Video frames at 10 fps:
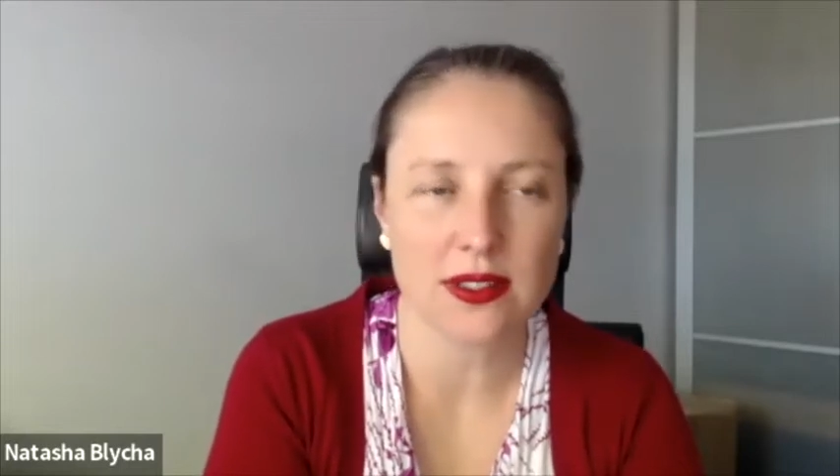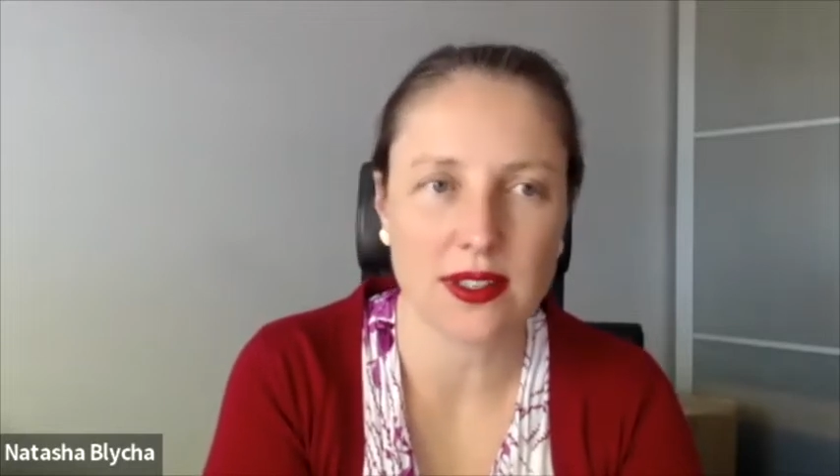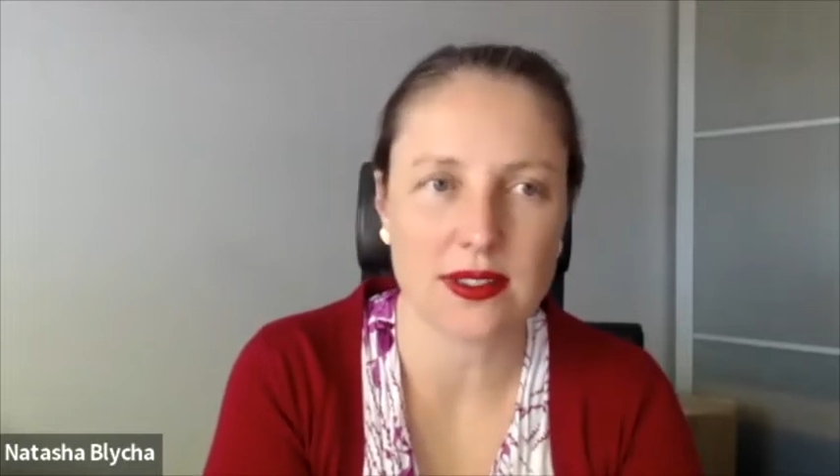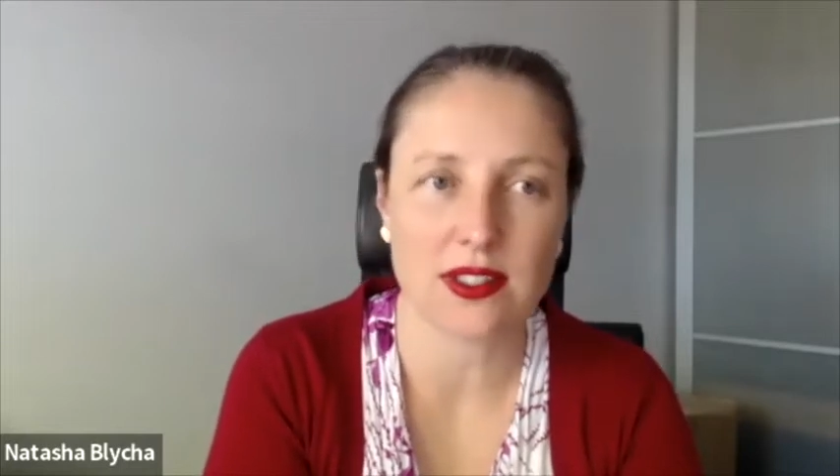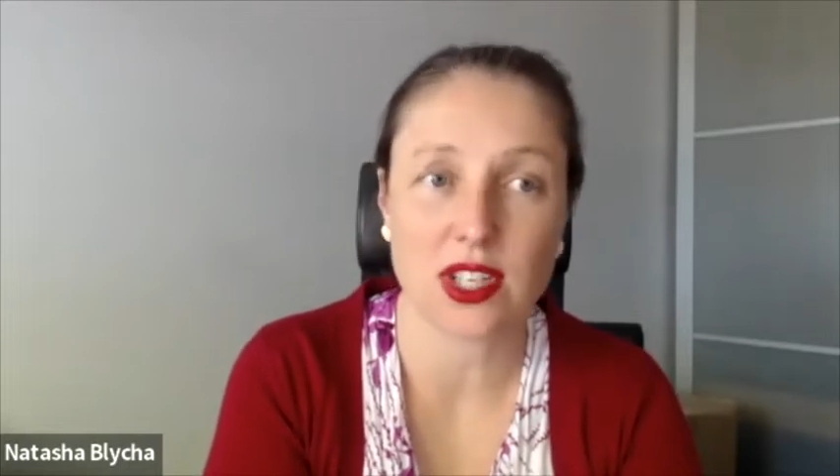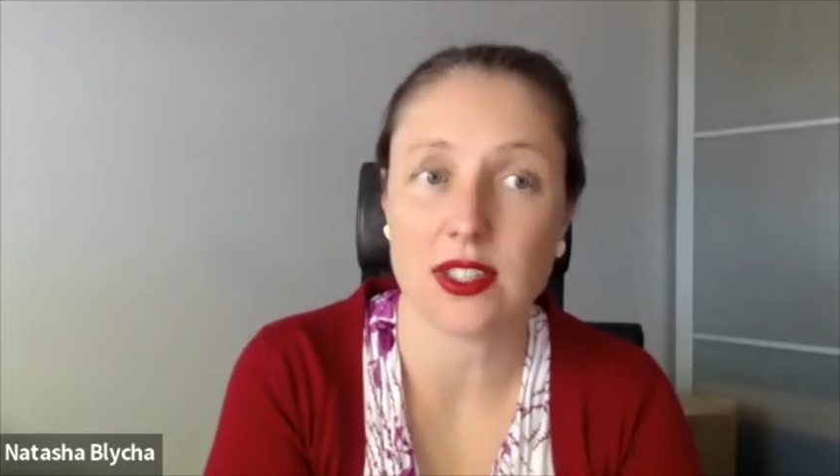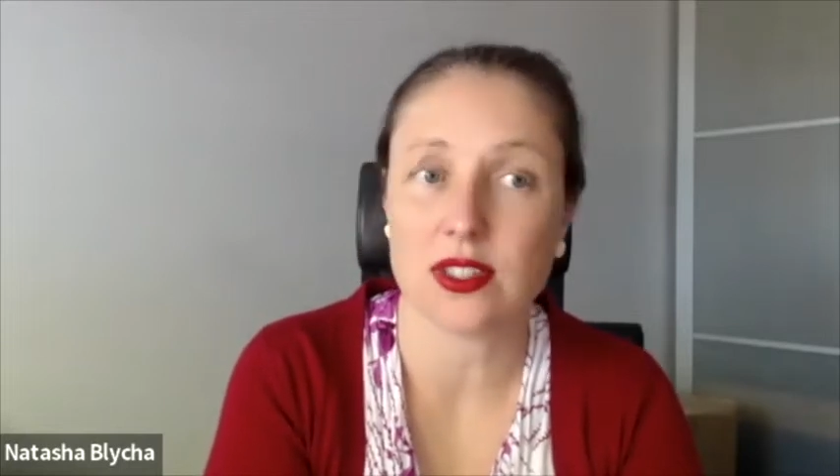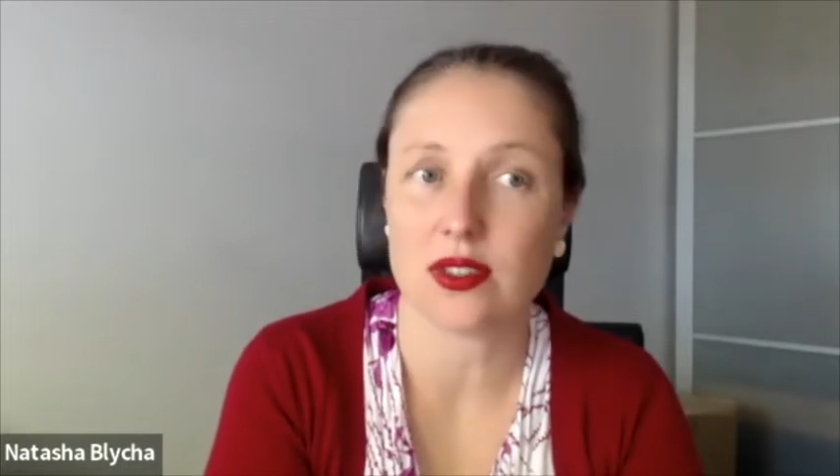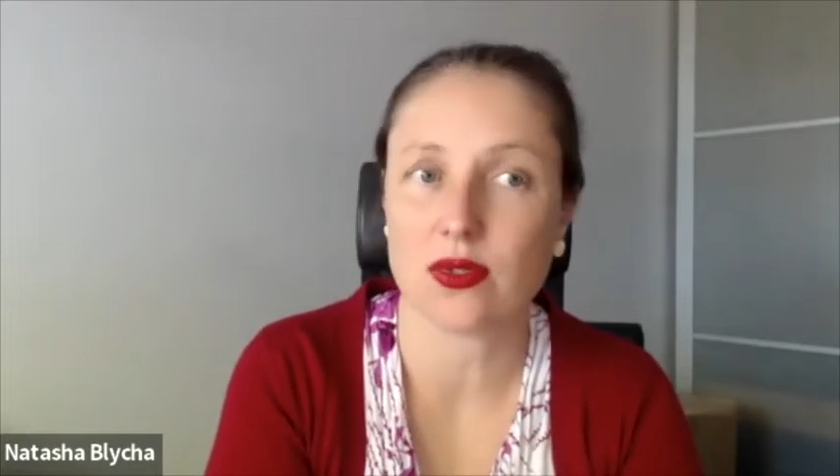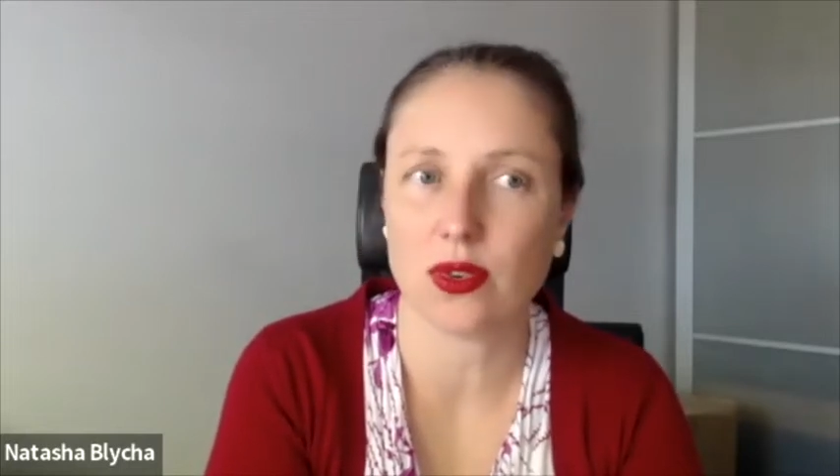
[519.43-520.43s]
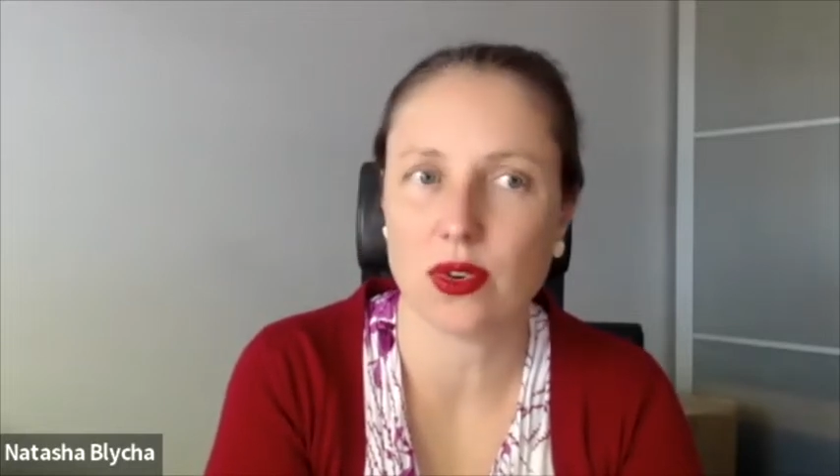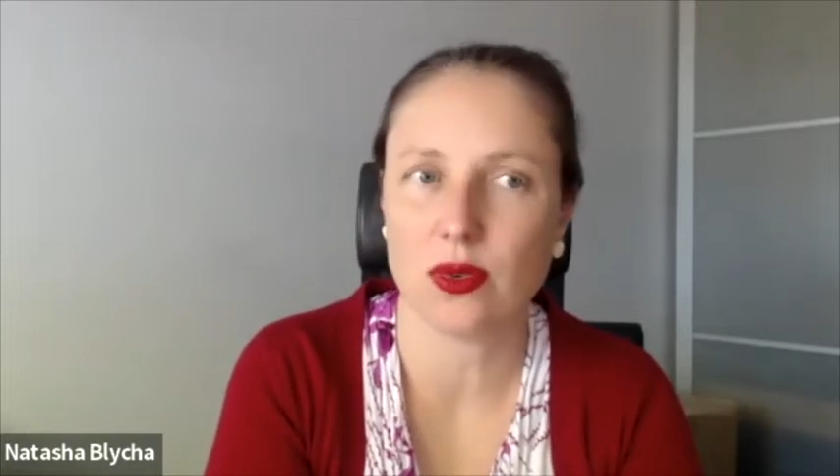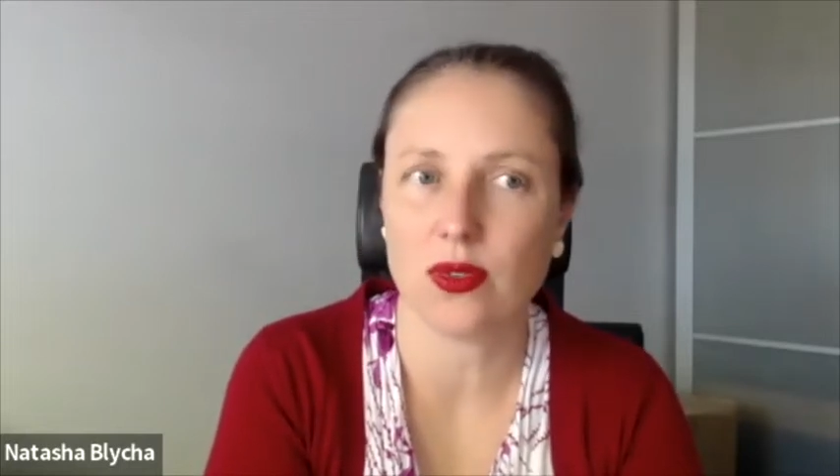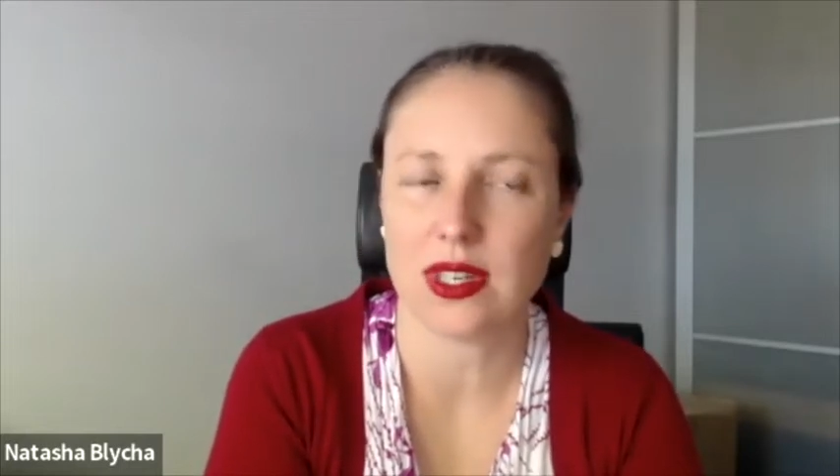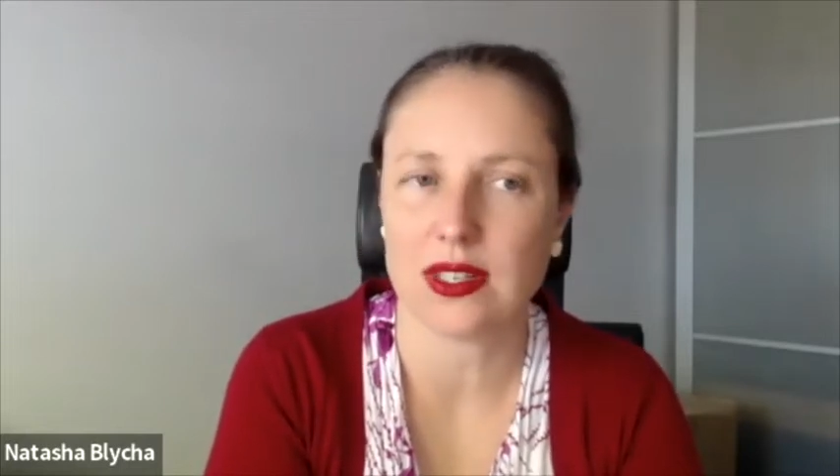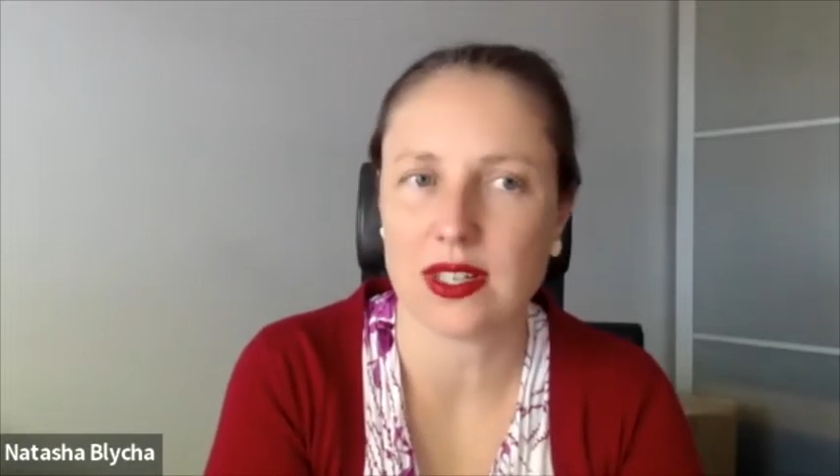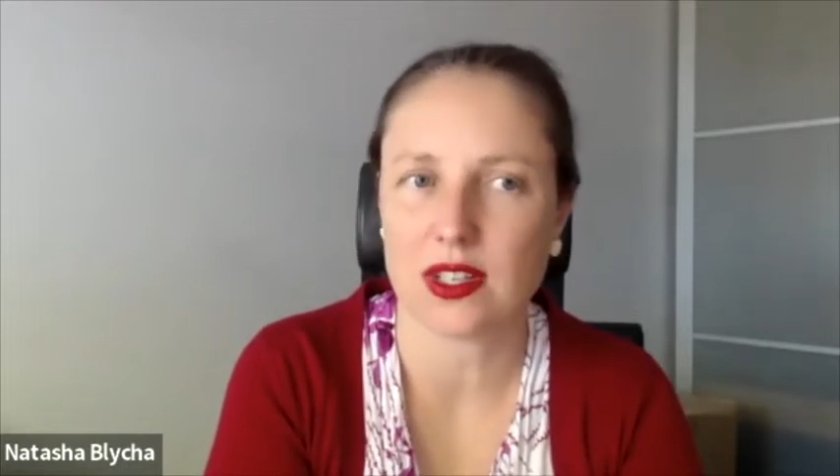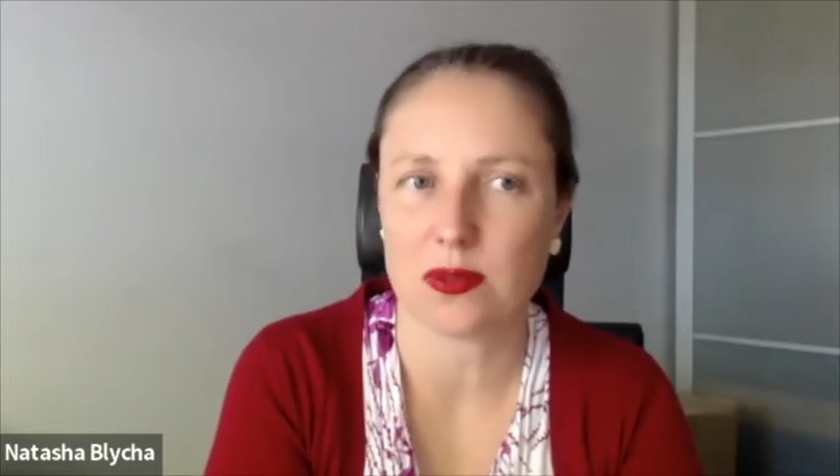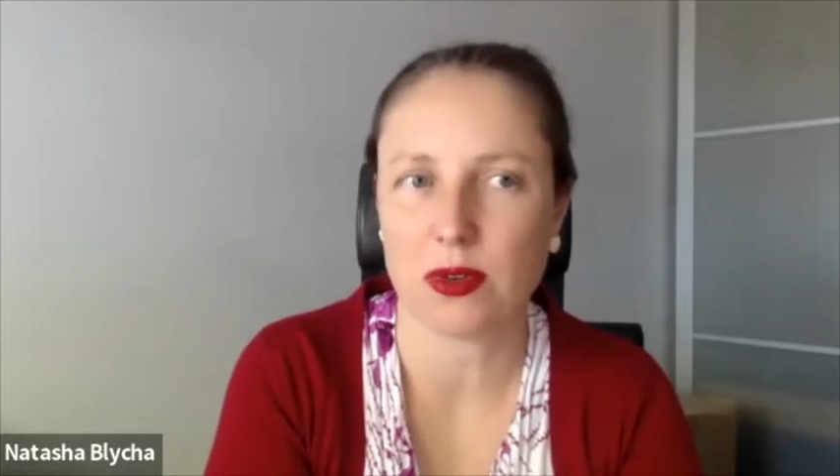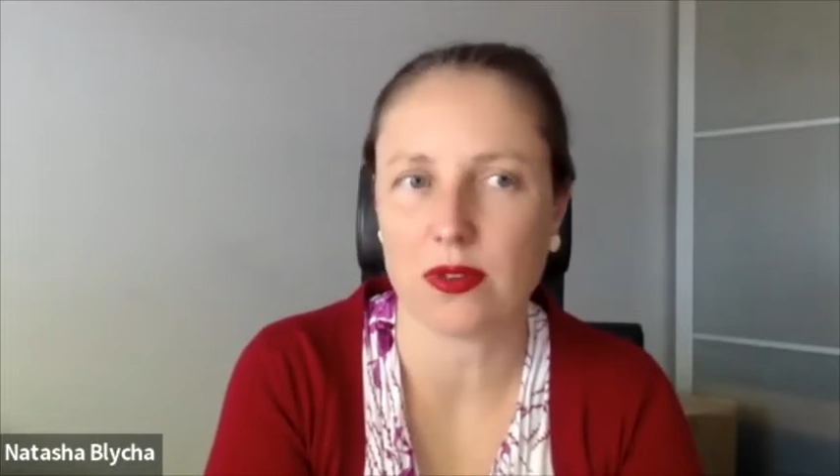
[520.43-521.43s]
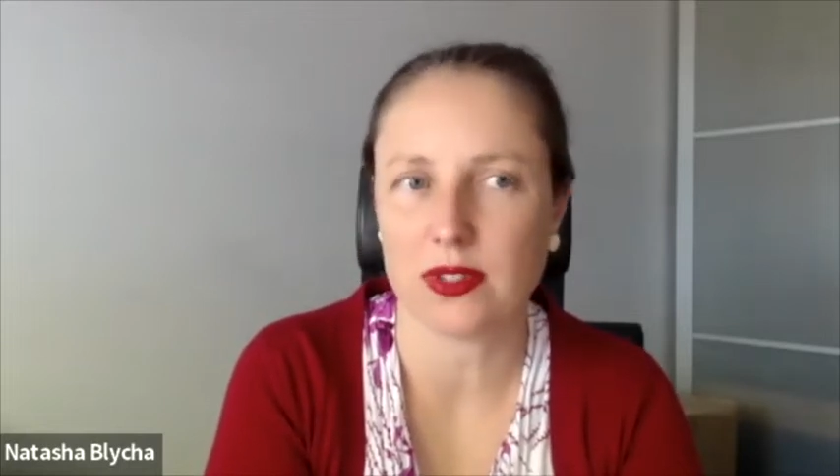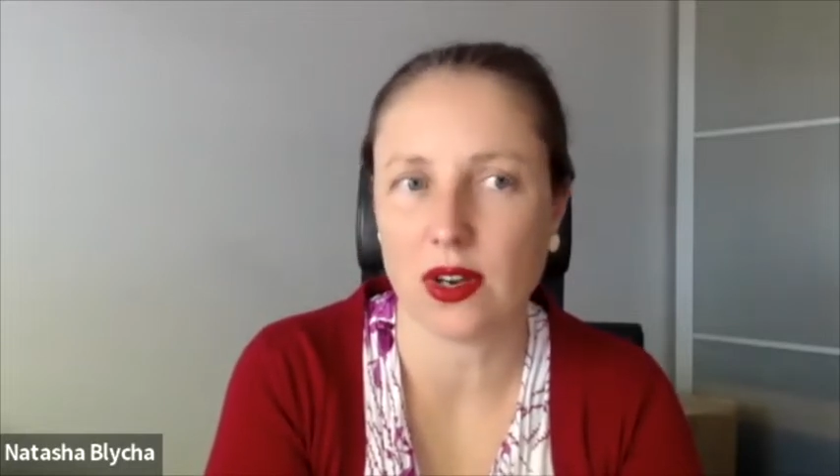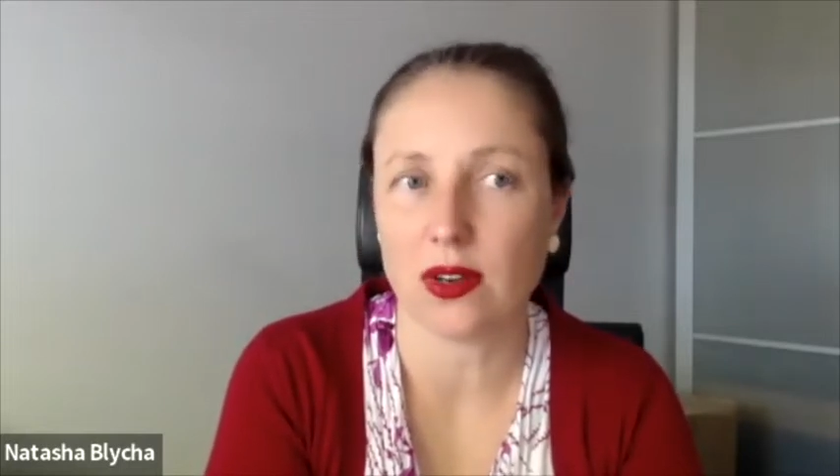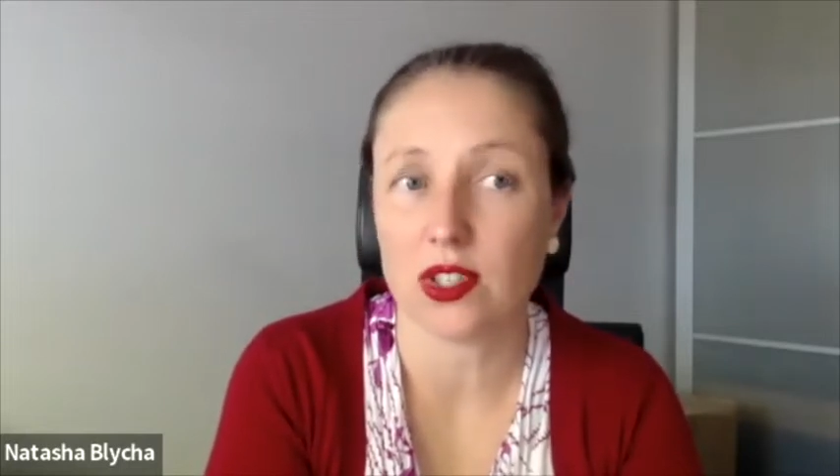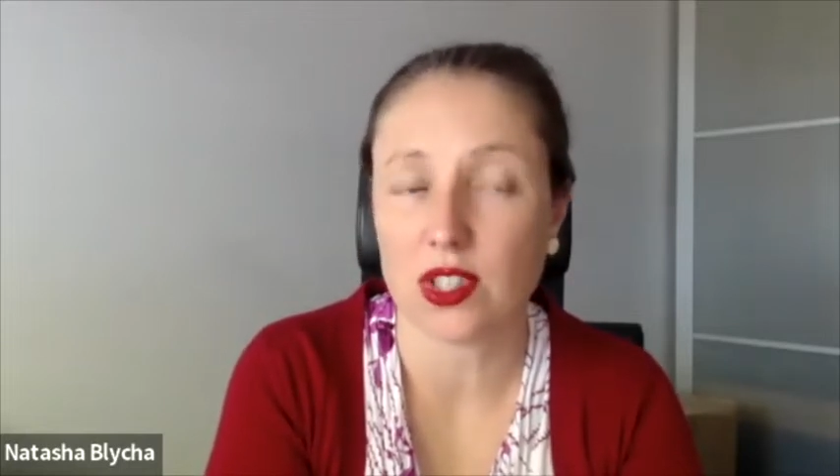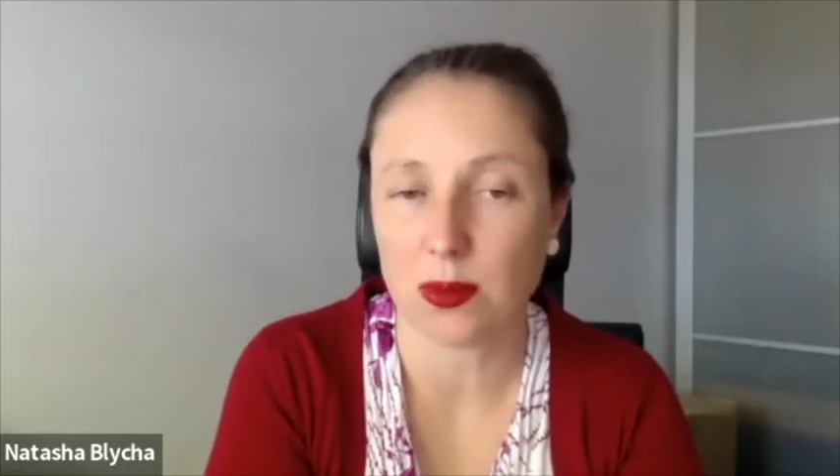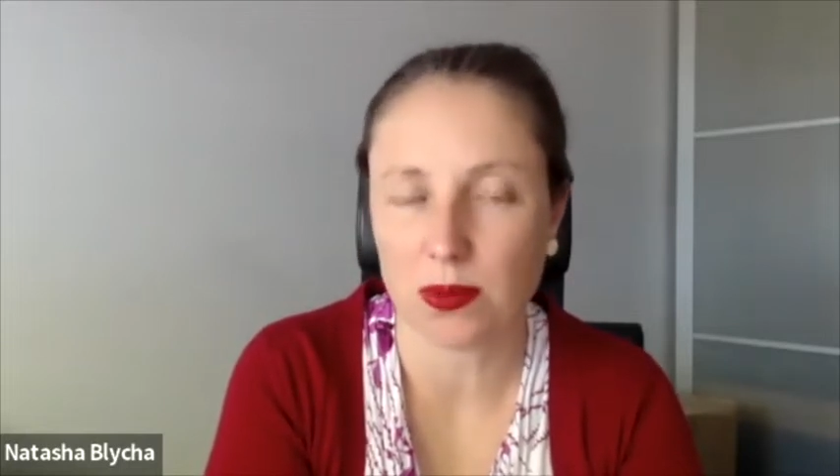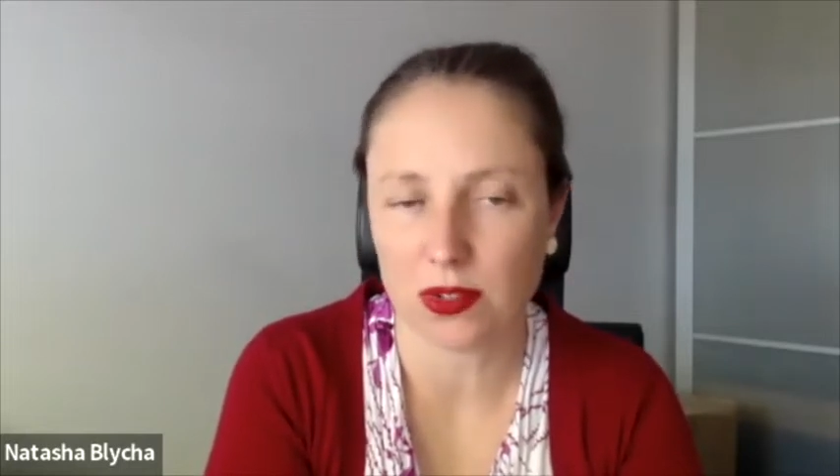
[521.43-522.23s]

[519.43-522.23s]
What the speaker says: is it changes through the attachment of the ownership